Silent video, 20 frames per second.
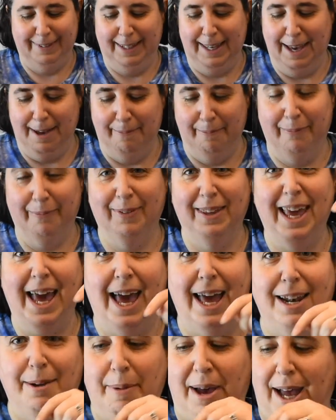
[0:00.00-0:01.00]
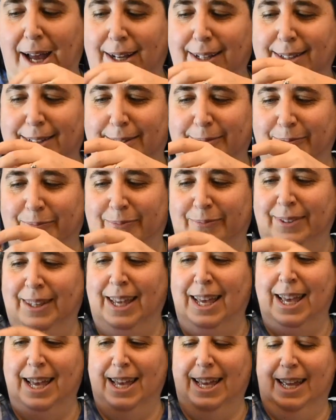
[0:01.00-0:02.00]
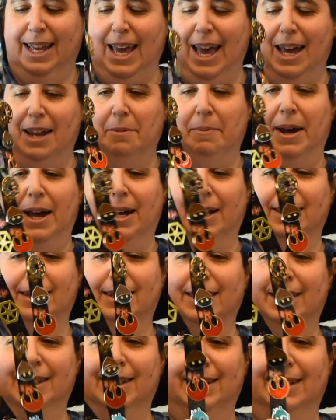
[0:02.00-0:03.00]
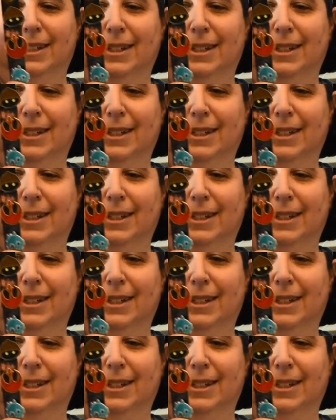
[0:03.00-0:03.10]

Yep, cat in a box. Cat in a box.